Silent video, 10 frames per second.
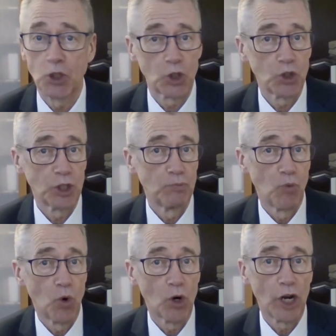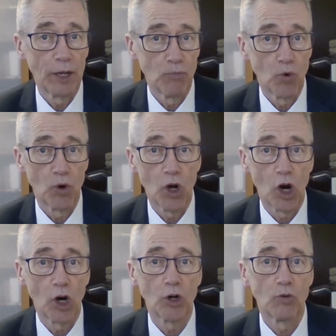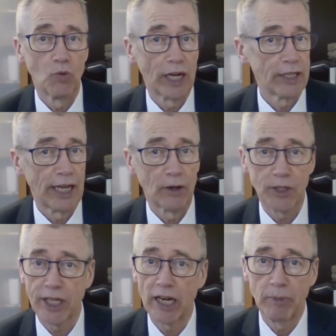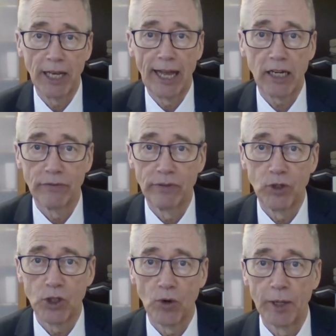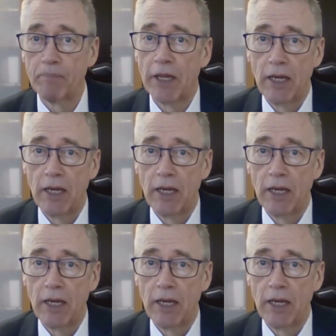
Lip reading: certainly more and more are right now. And it's got to be lack of inventory.